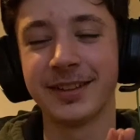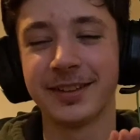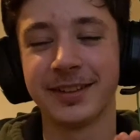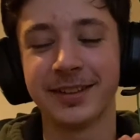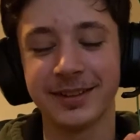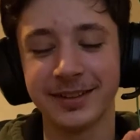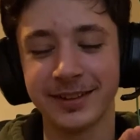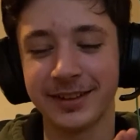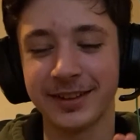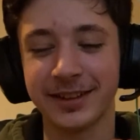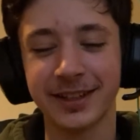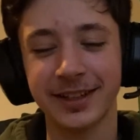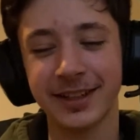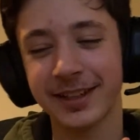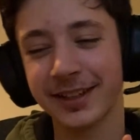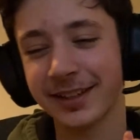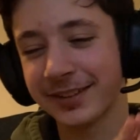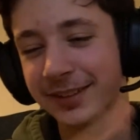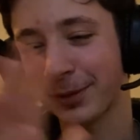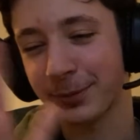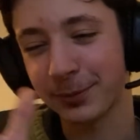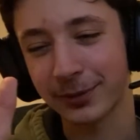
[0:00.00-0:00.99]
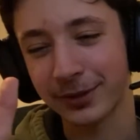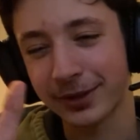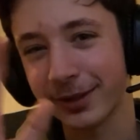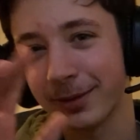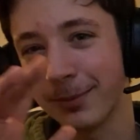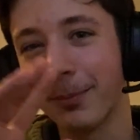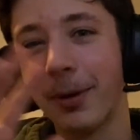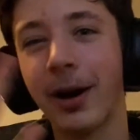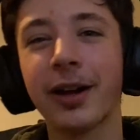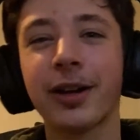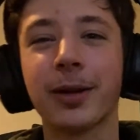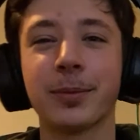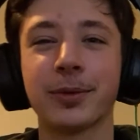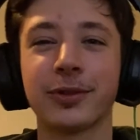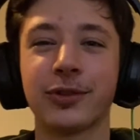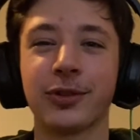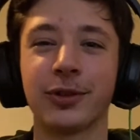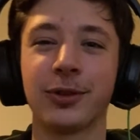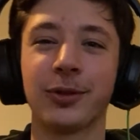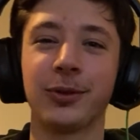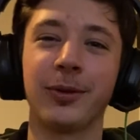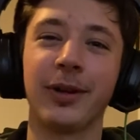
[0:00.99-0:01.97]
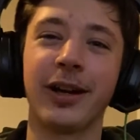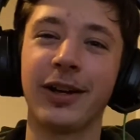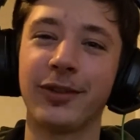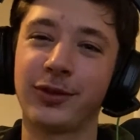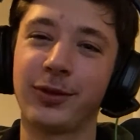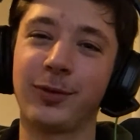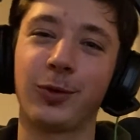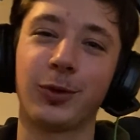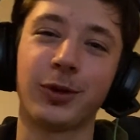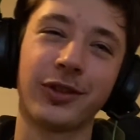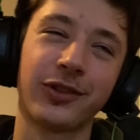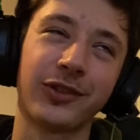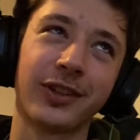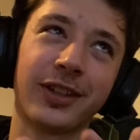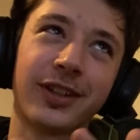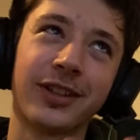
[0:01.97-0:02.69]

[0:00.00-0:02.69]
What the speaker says: Yeah, definitely. My number 2, as you've already said,